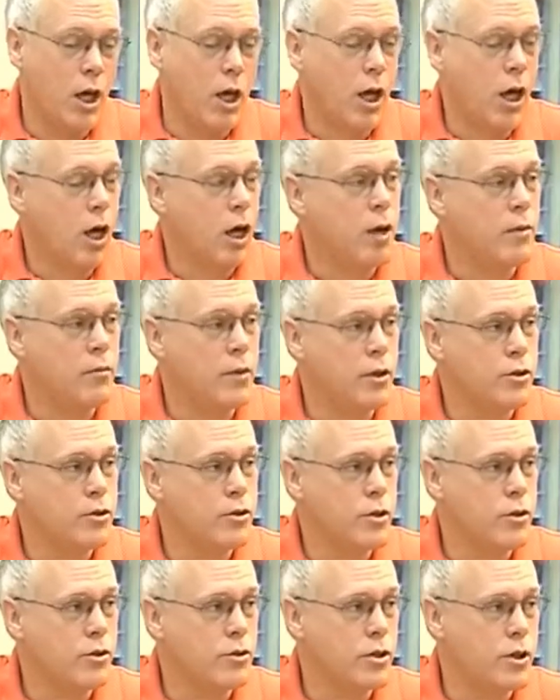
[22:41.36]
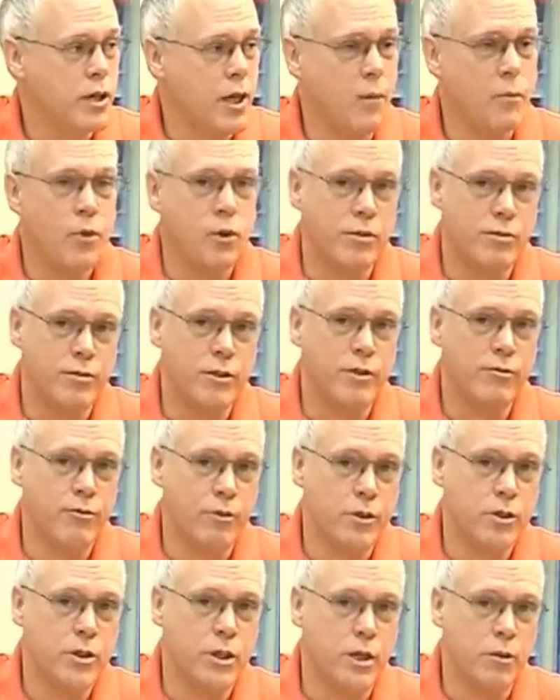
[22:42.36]
Um, and so there's a number of
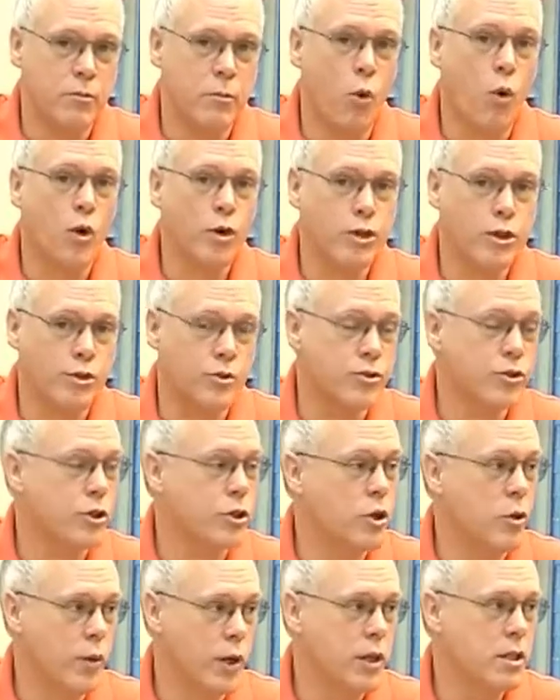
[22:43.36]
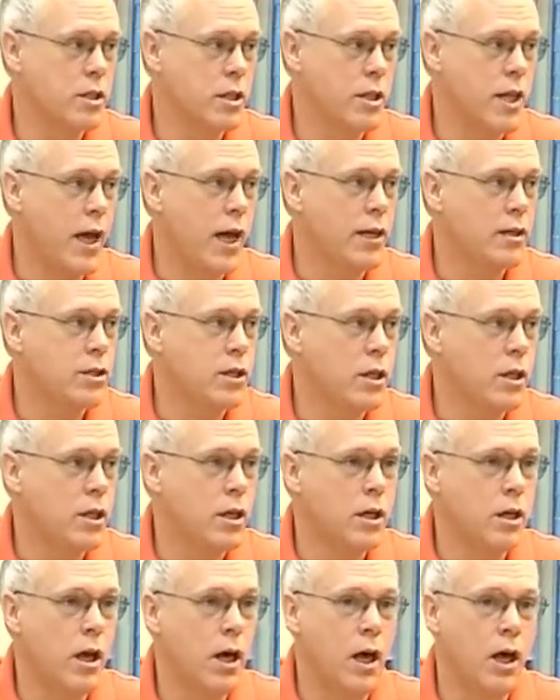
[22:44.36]
different uh, portions that go into that. Mm
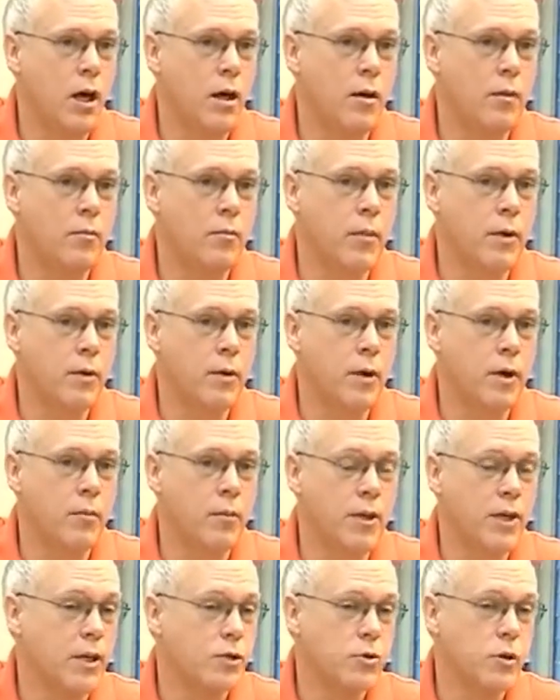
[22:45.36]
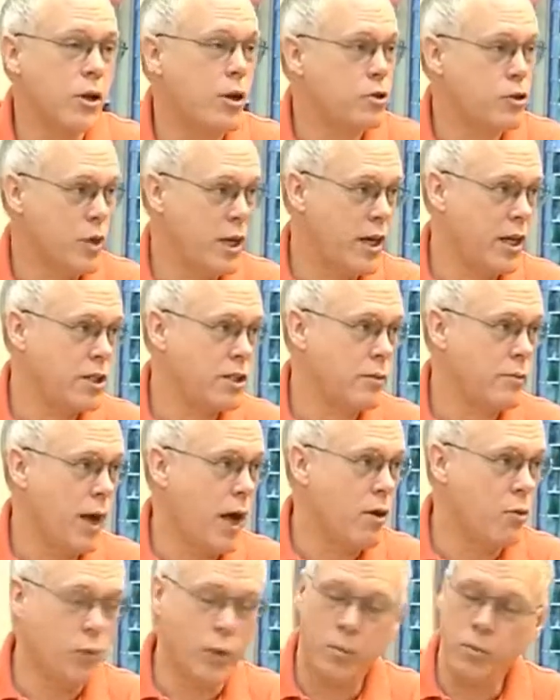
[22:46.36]
-hmm. um, uh, but that's what our training is
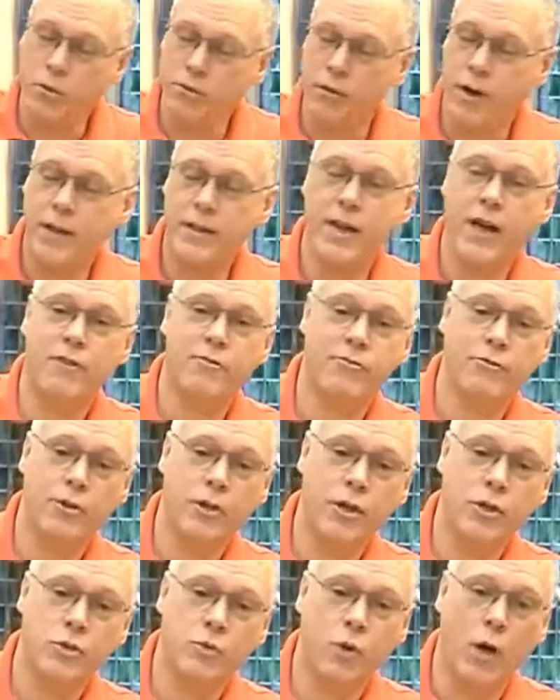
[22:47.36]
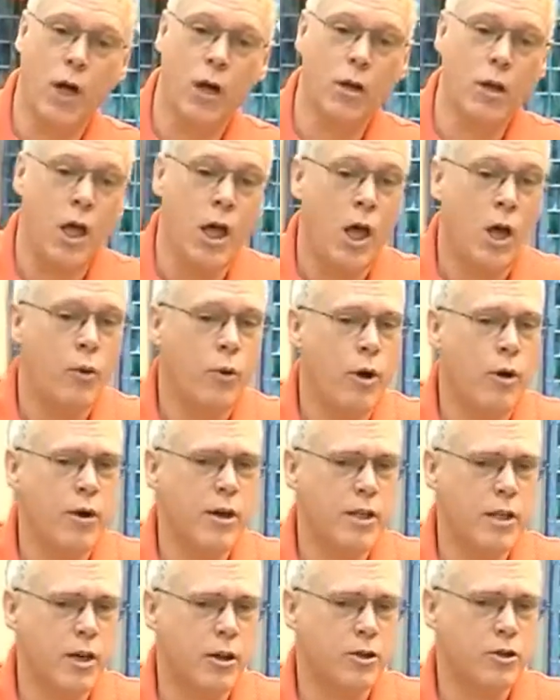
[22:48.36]
about. We mm -hmm. provide that free as well. We
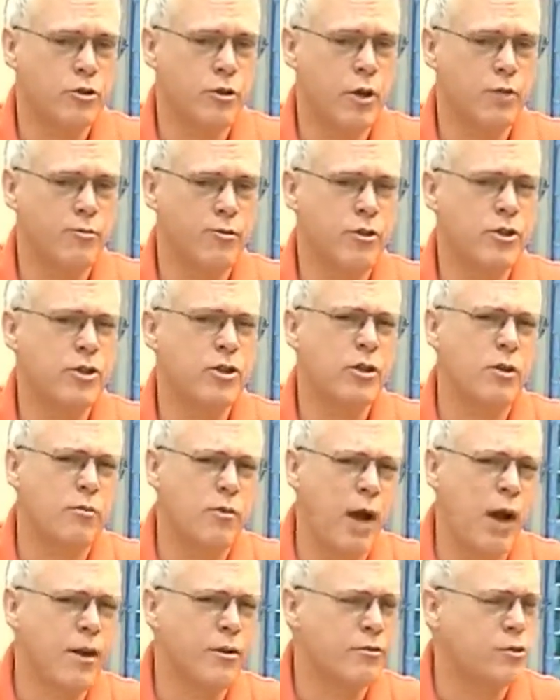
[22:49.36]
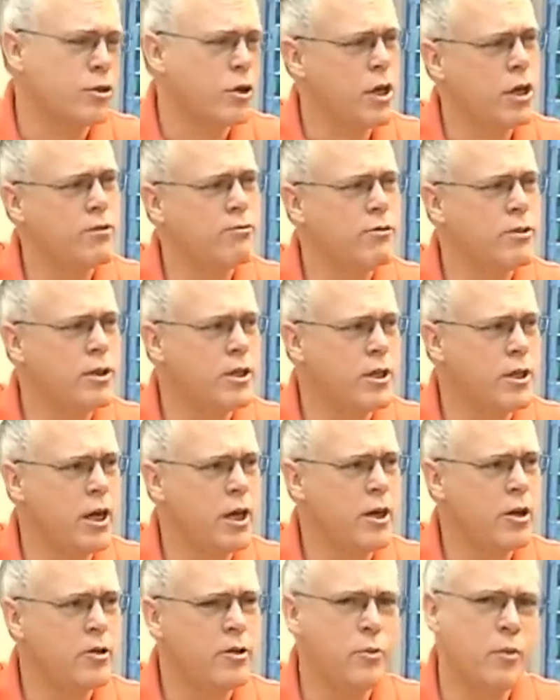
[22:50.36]
already did our first uh, round of training for the
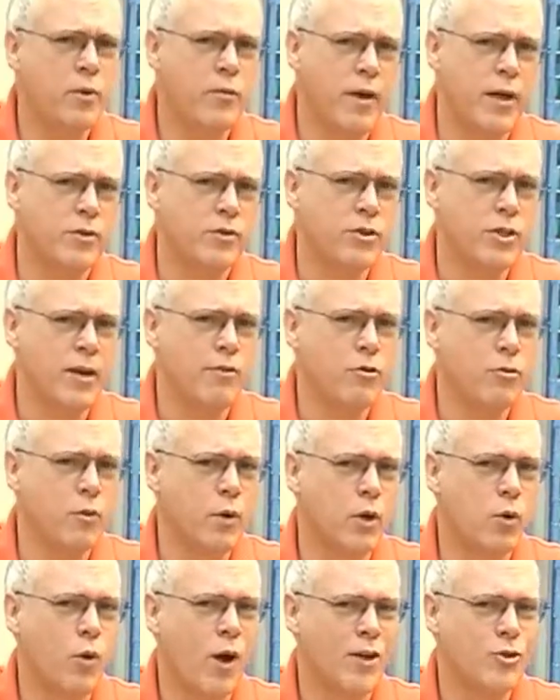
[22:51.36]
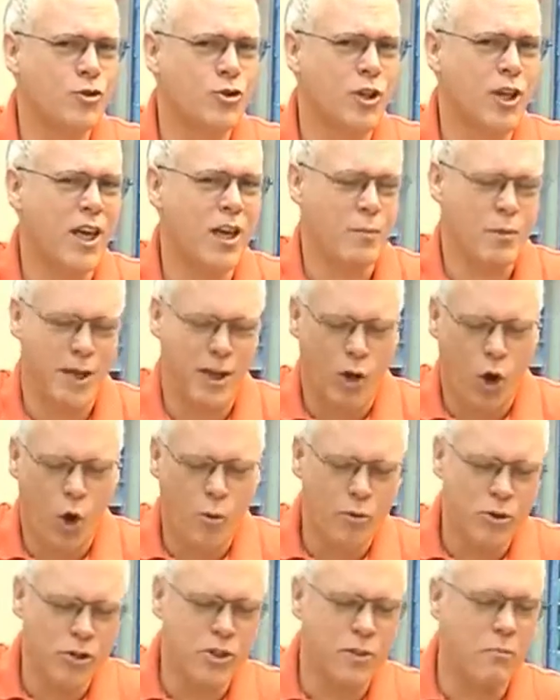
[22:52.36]
year, That we've had several requests that came in
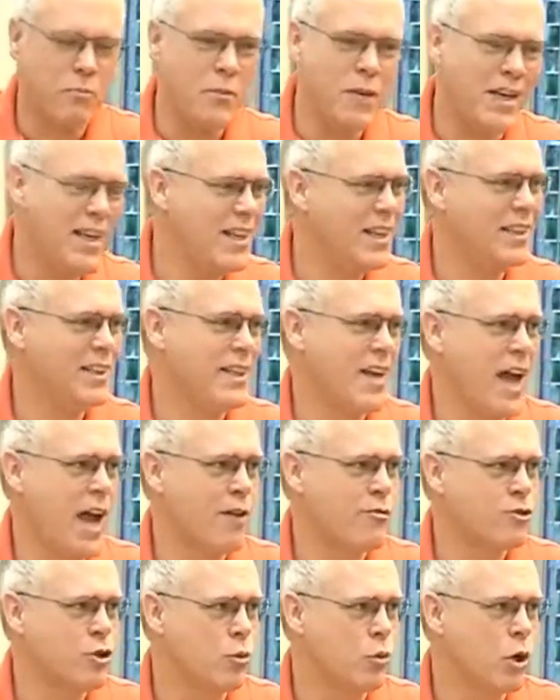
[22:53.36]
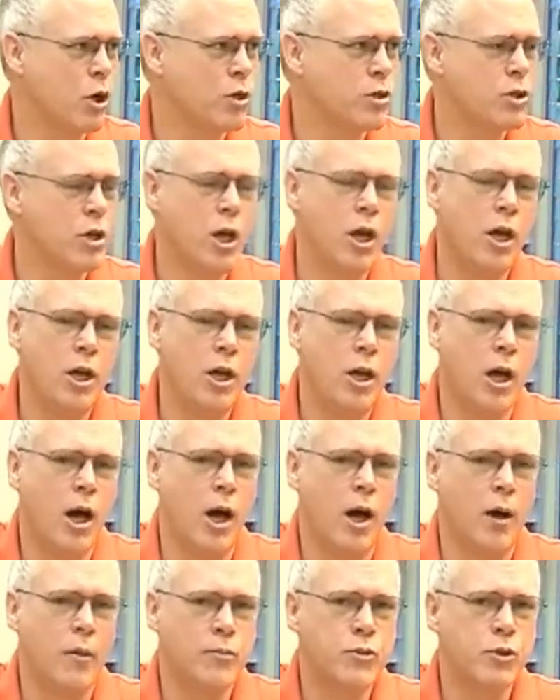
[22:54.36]
almost immediately afterwards.
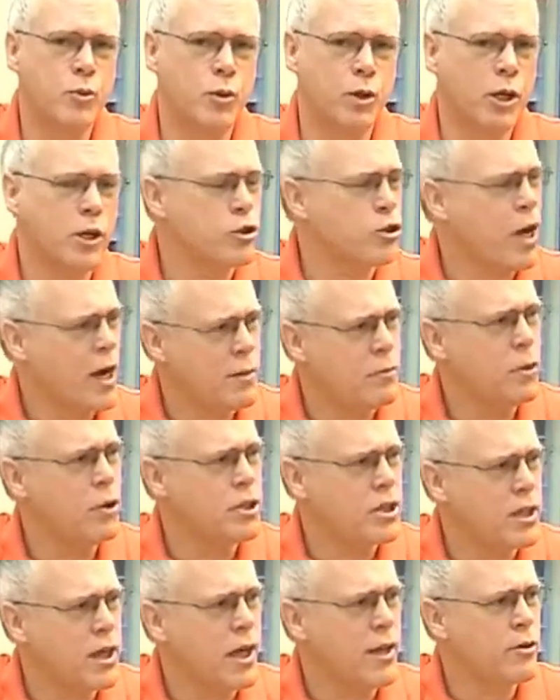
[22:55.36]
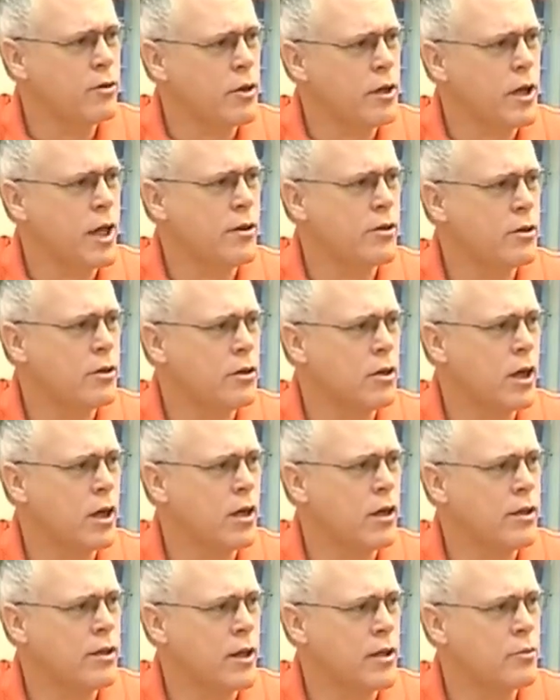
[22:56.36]
Um, so we're going to try to put together another uh,
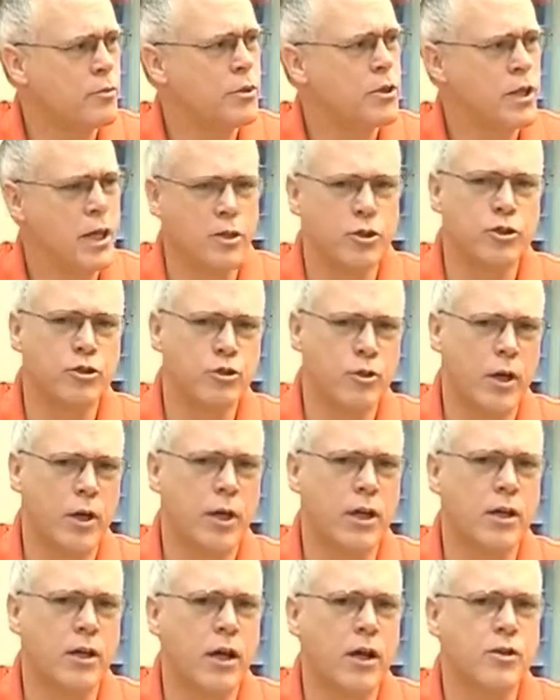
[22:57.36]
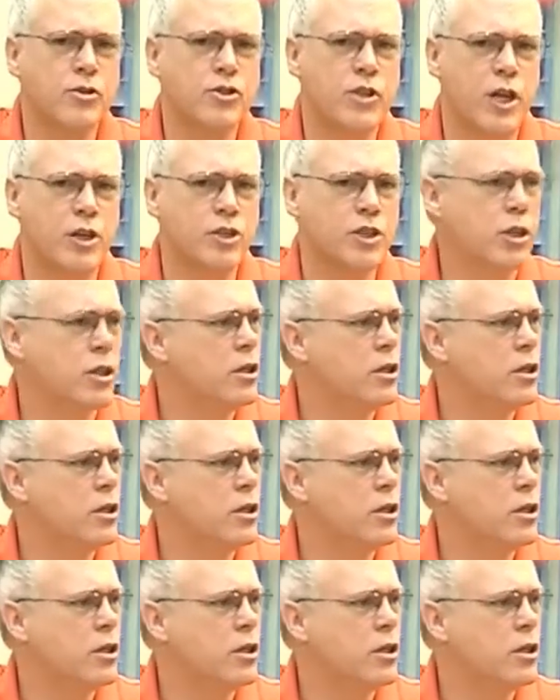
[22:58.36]
another potential training uh, session.